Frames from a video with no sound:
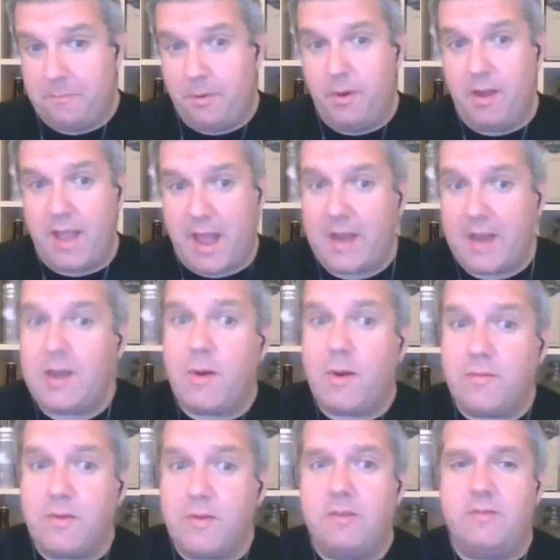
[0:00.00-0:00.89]
But I know
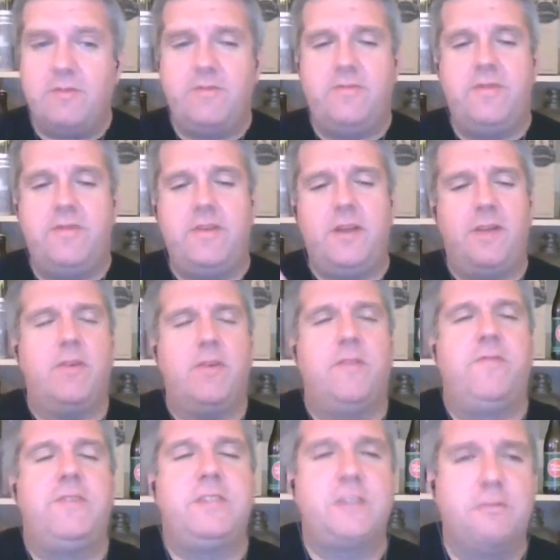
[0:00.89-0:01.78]
I've got I've
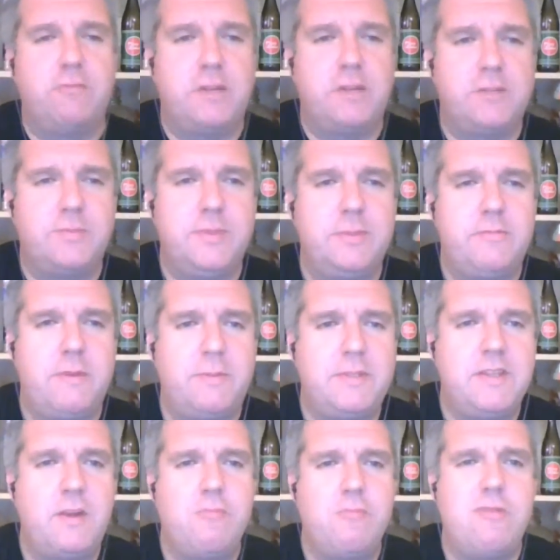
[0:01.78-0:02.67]
got physical rep-
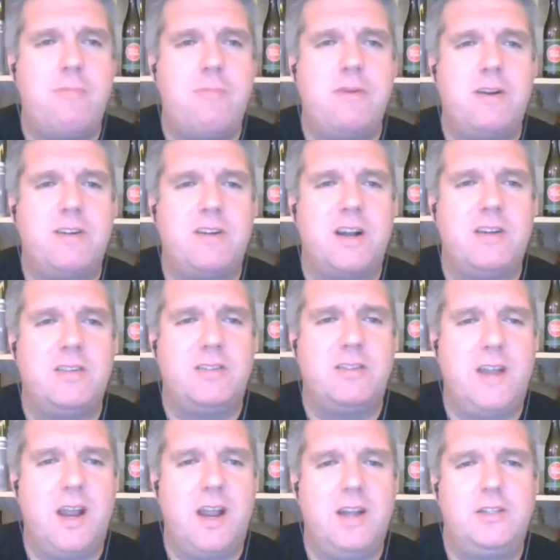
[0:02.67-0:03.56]
rep-
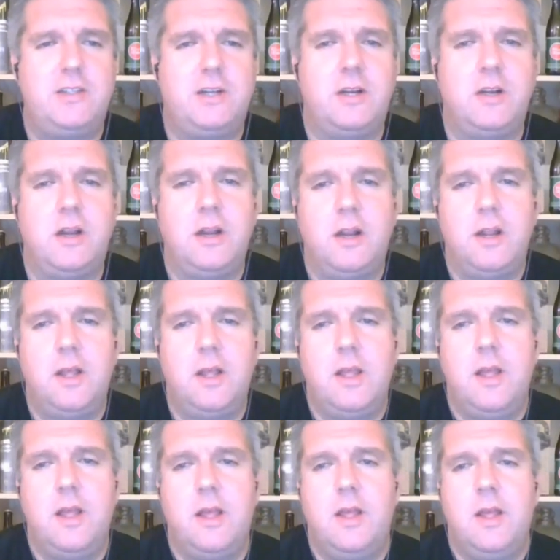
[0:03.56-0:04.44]
representation,
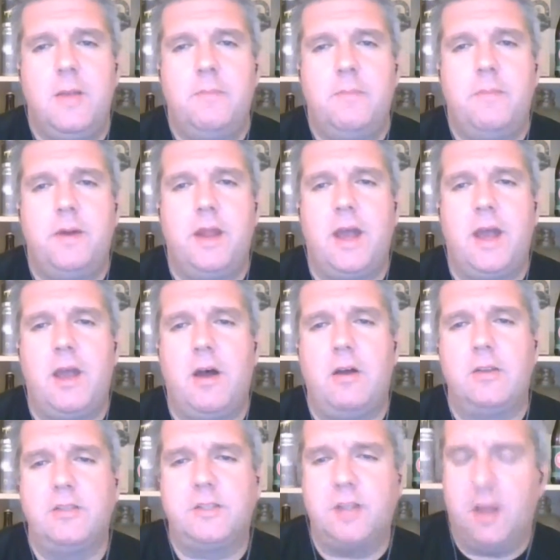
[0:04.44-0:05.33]
but I
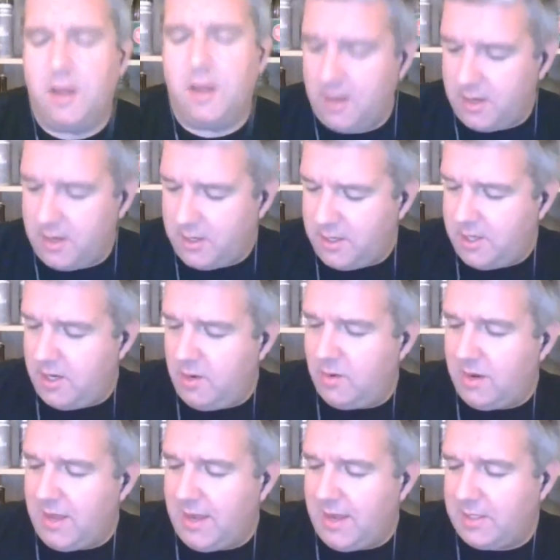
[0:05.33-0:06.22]
also
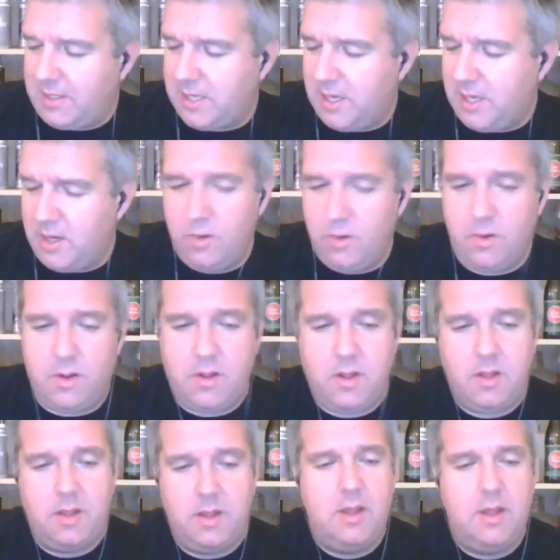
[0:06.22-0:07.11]
do like to
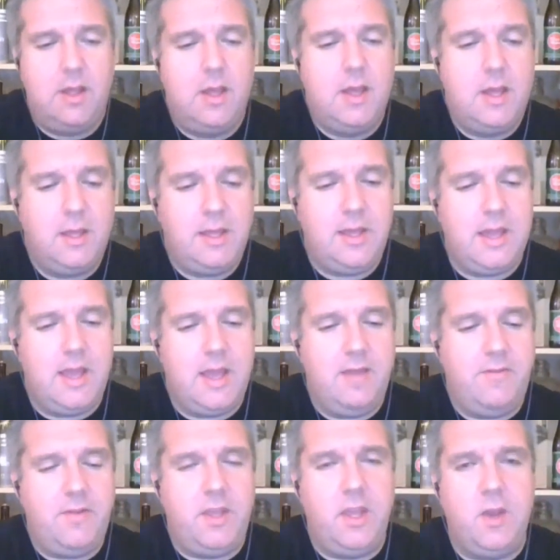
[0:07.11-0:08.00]

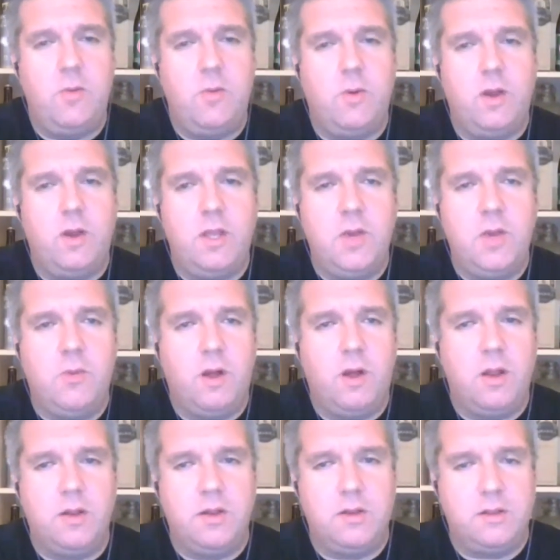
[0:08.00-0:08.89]
give you what you
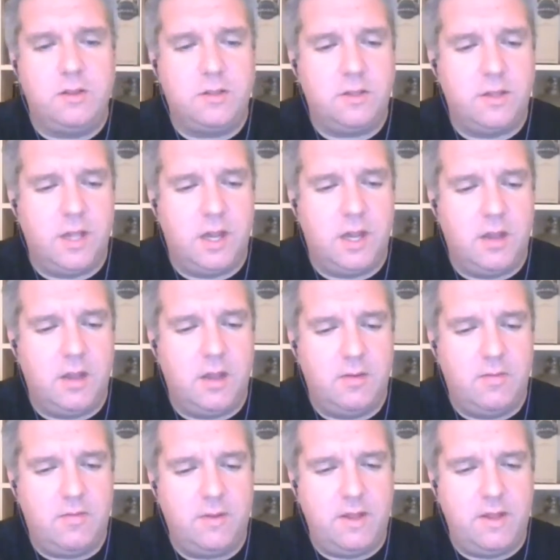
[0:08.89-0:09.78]
want the
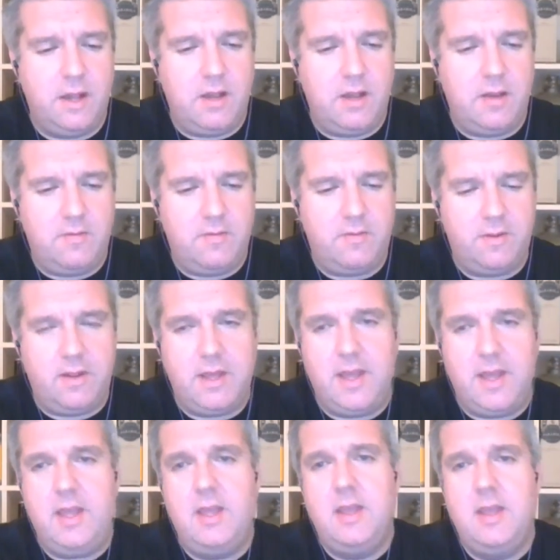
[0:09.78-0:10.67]
lovely,
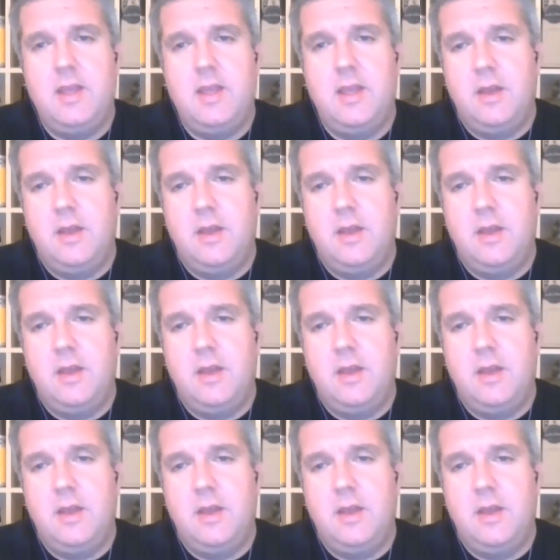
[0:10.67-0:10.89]
lovely